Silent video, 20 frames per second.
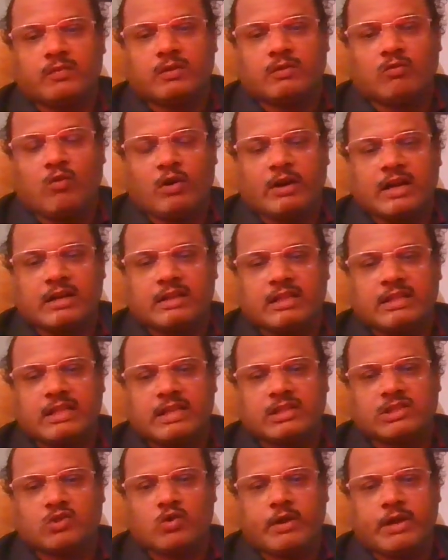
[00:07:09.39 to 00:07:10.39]
what are the
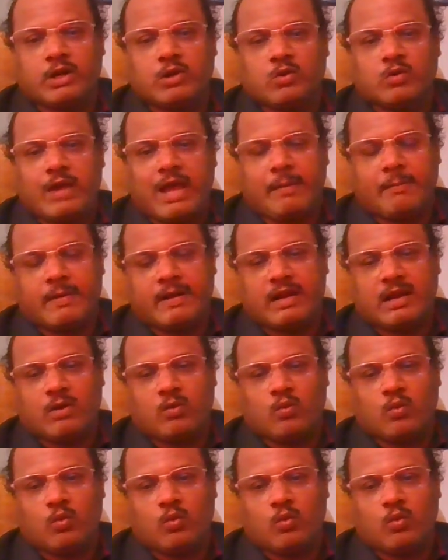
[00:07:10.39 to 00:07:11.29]
things going to happen now.